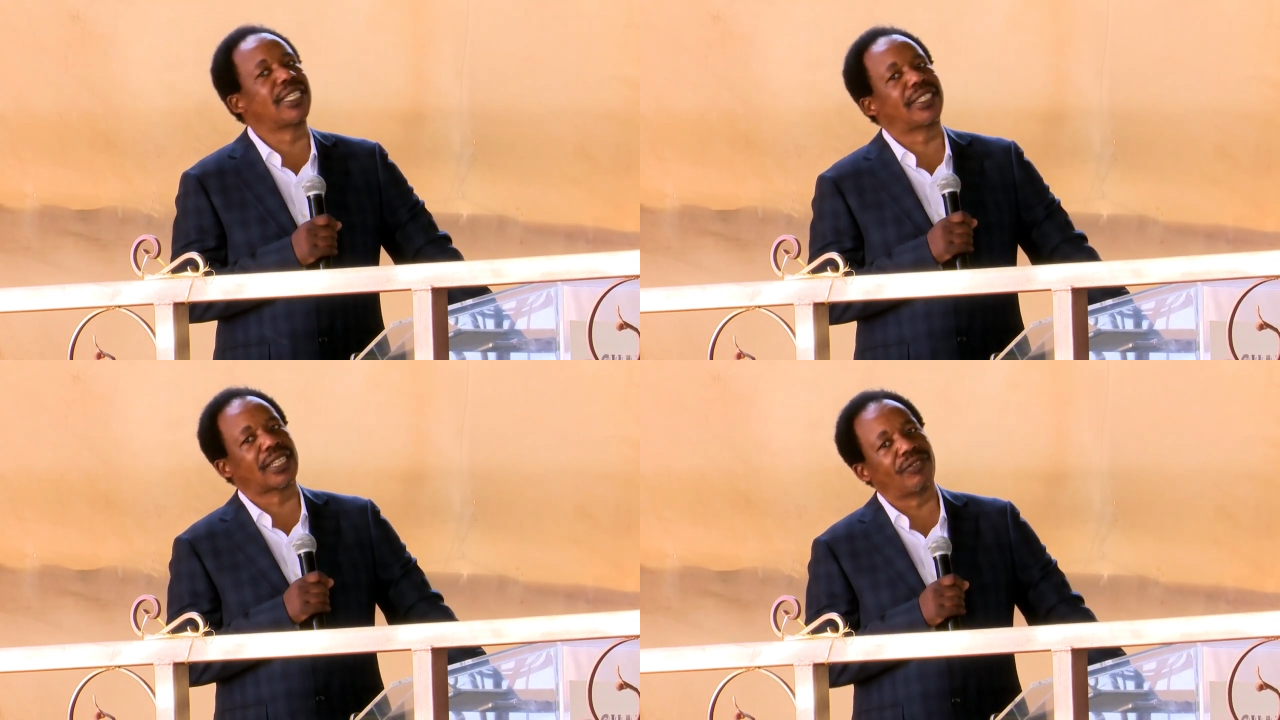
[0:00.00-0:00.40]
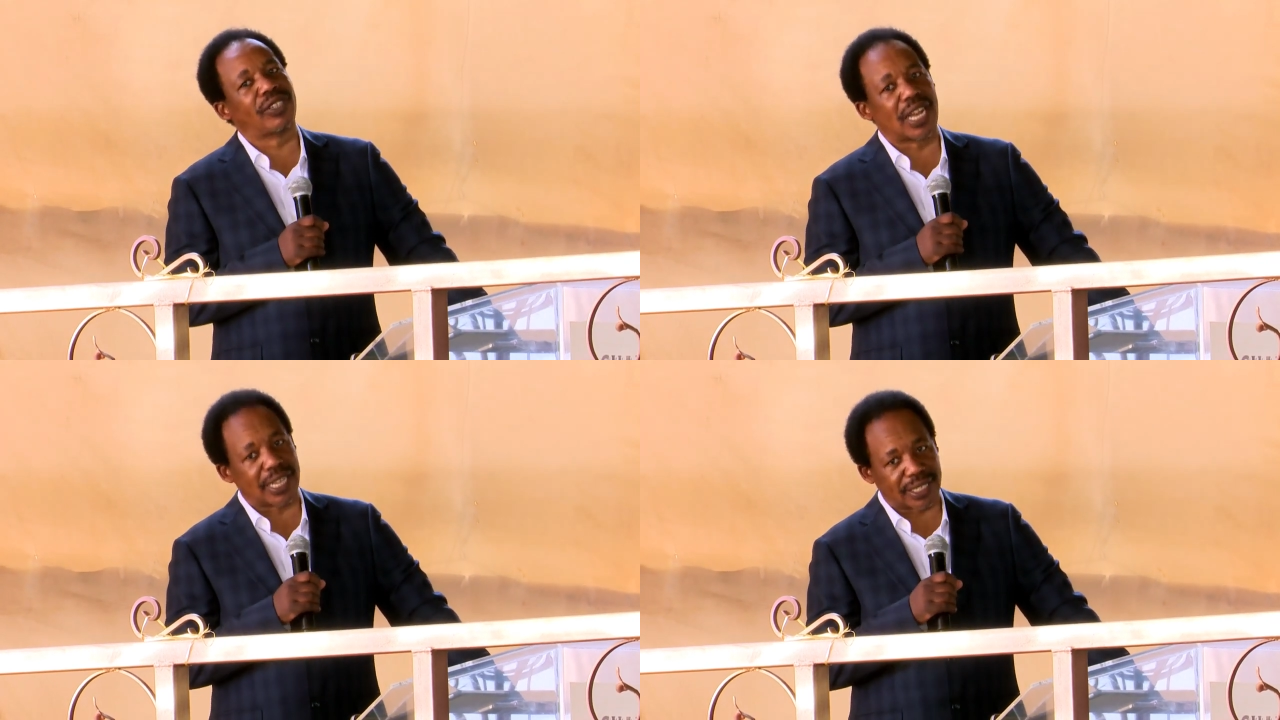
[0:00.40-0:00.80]

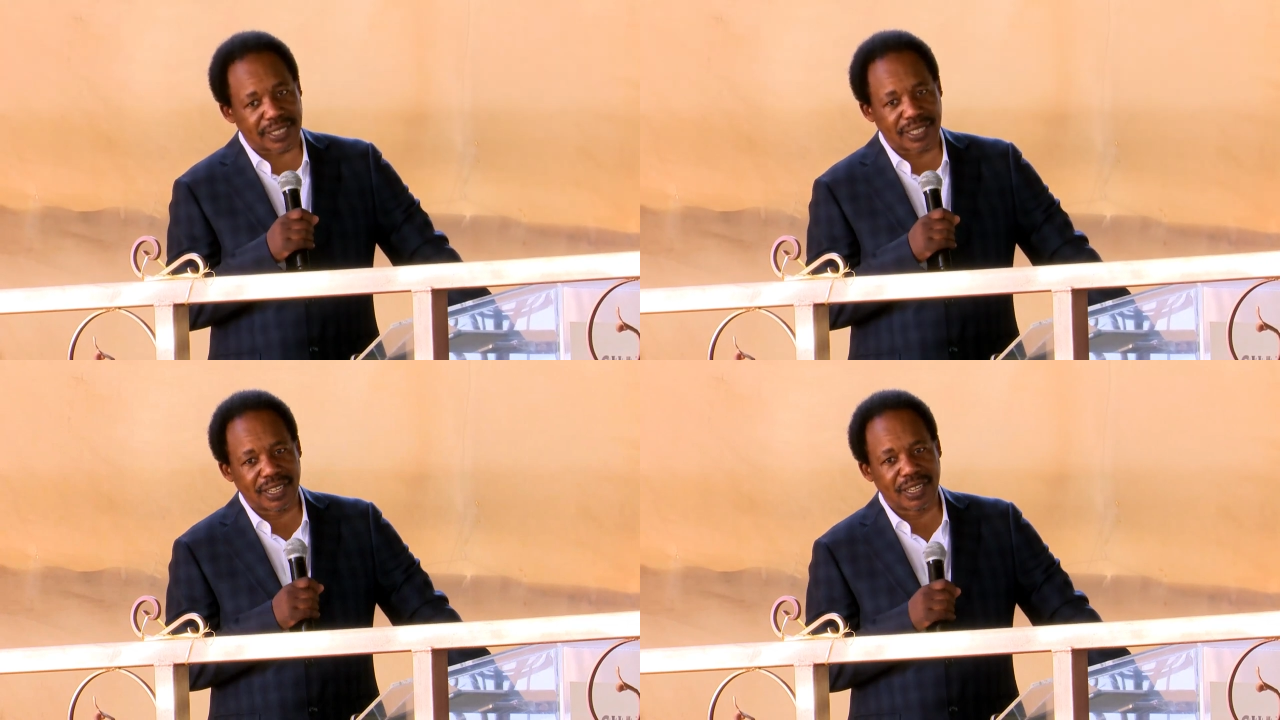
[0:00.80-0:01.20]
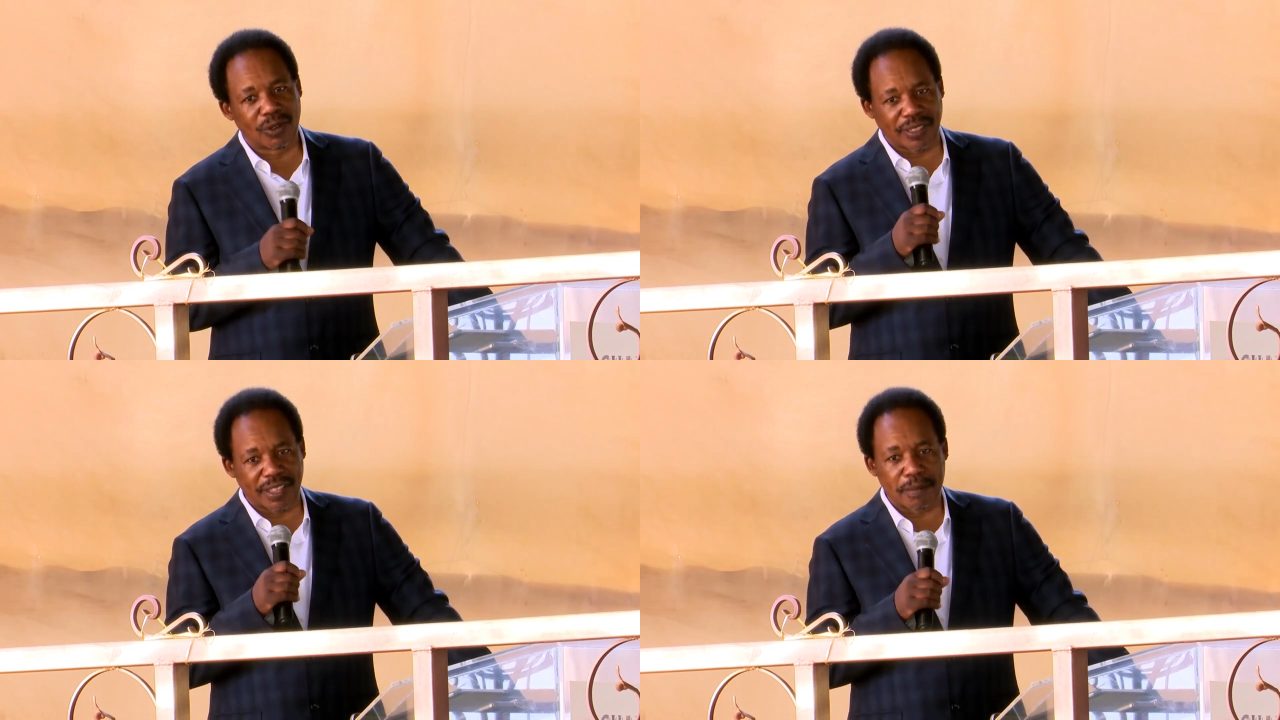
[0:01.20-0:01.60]
saved us
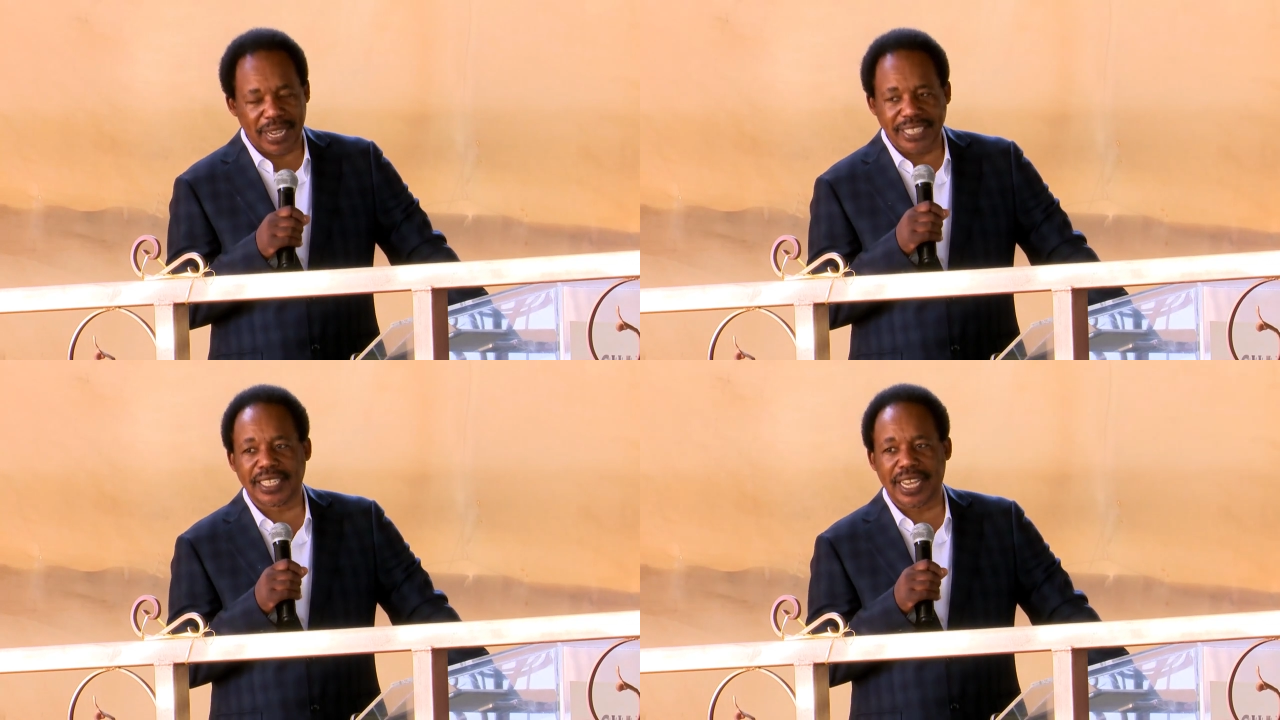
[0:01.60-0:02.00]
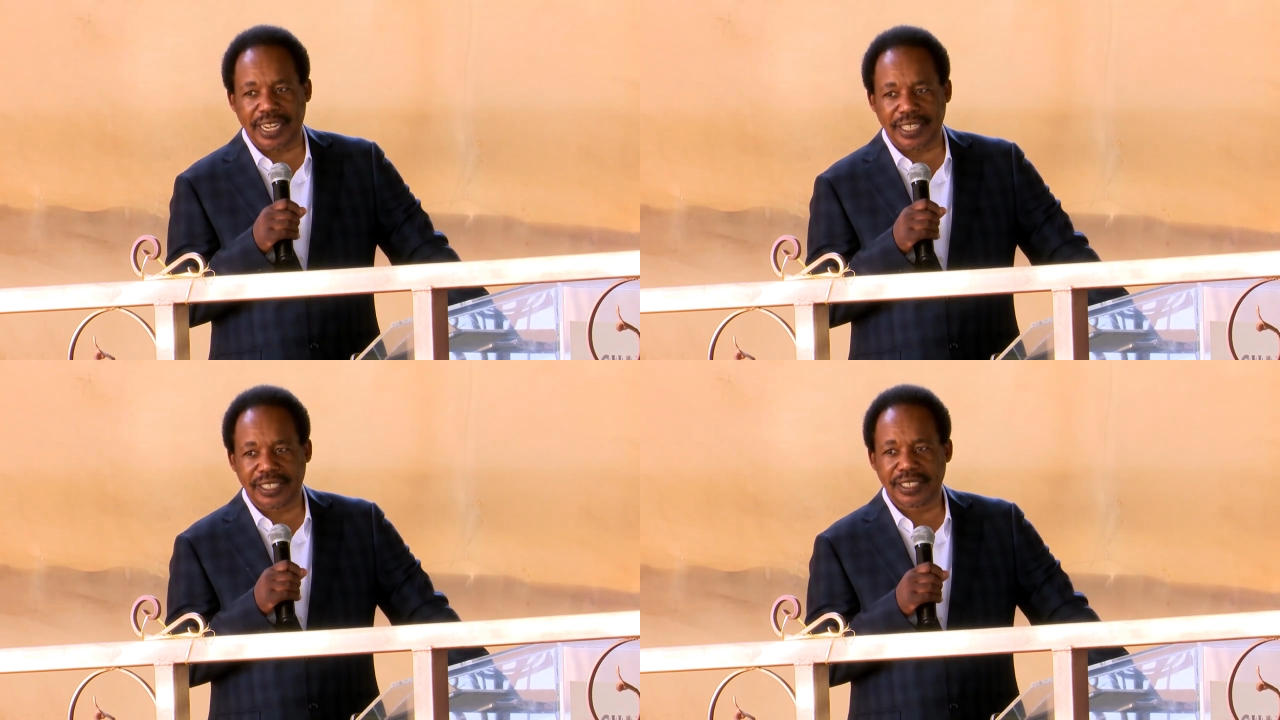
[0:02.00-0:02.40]
with the mighty
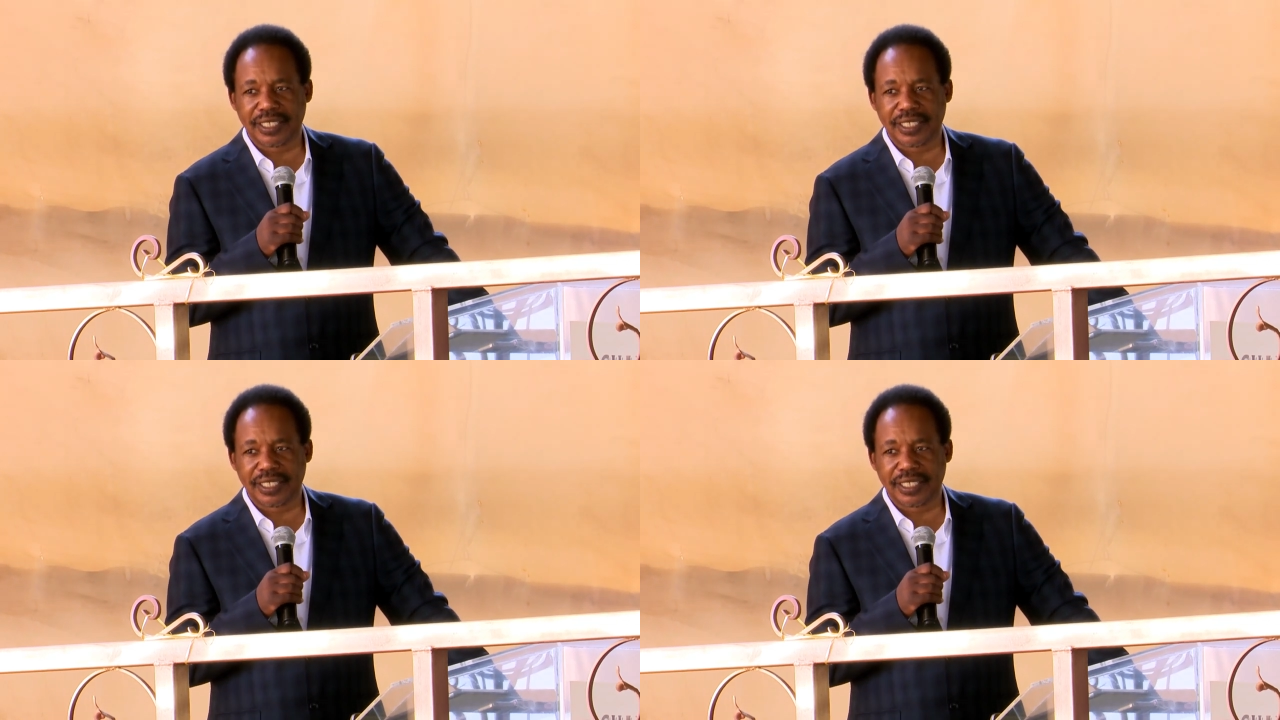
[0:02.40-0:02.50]
hand,